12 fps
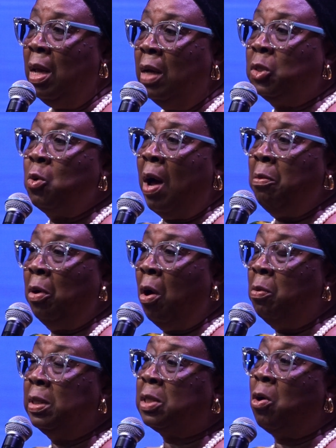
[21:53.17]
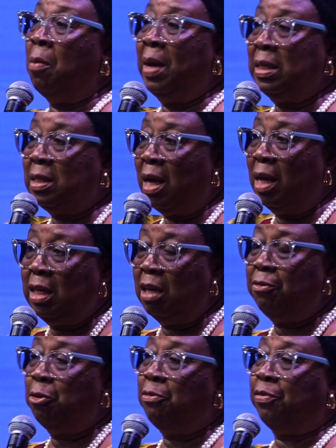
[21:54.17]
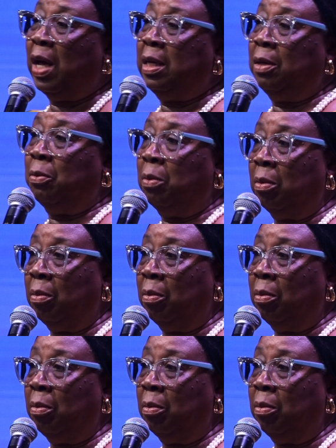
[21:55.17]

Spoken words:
So I will always come and try and give you value.